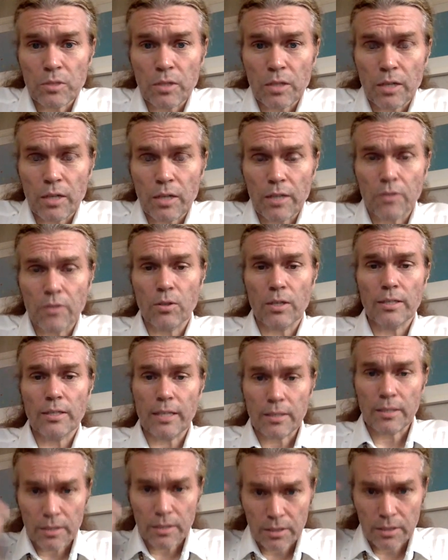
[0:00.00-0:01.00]
I had no
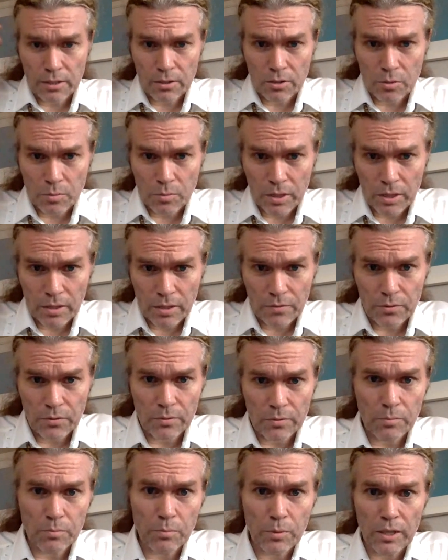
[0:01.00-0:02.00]
identity to my
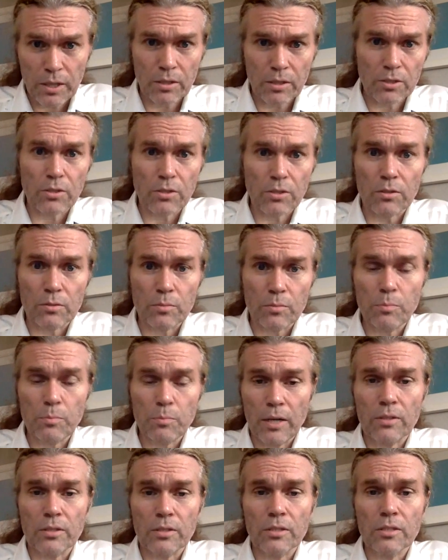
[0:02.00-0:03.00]
biological
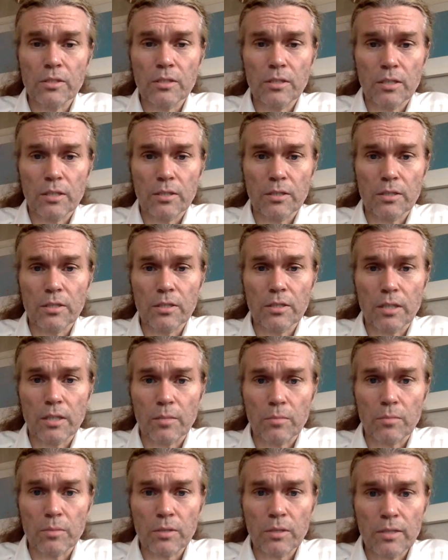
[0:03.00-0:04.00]
parents at this
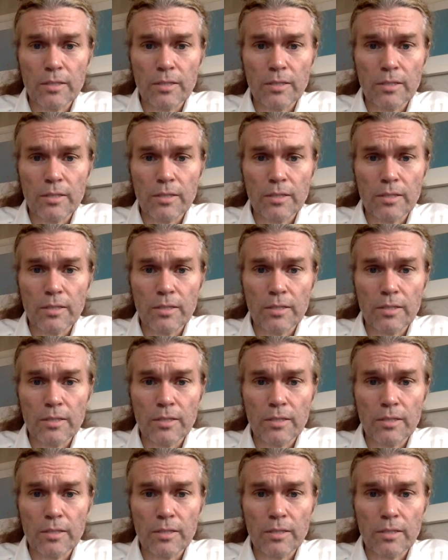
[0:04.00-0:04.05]
time.